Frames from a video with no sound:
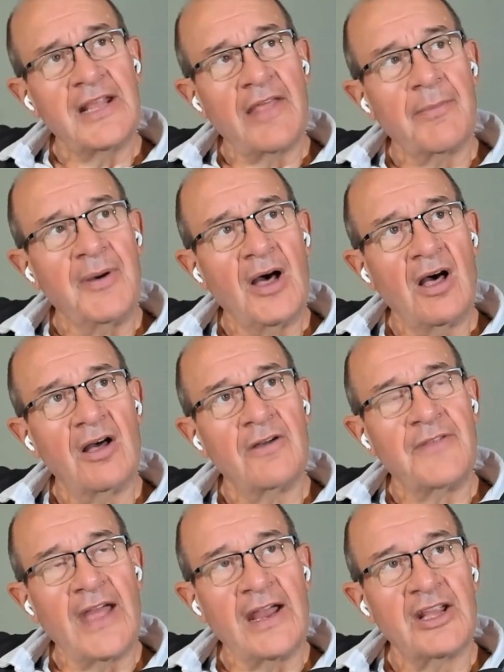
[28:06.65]
the other part
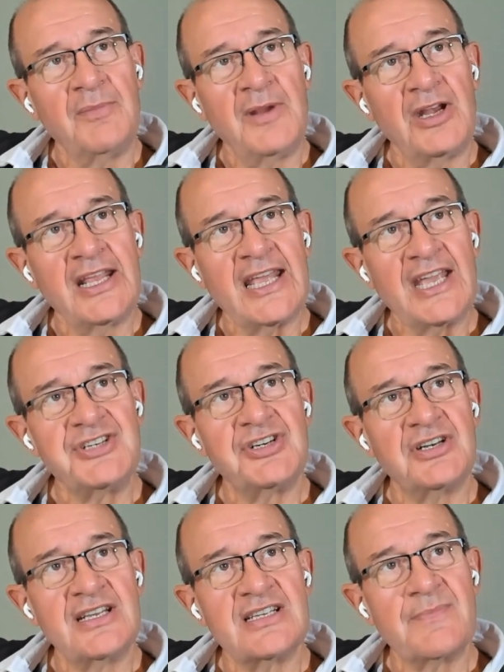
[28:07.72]
of that
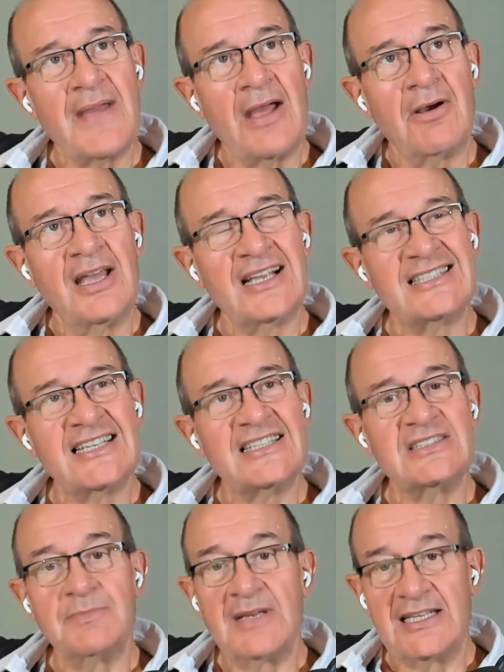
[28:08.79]
communication is about
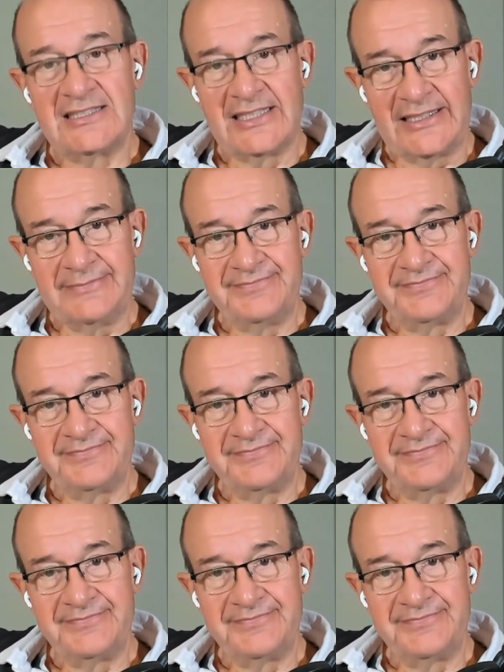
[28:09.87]
accessibility.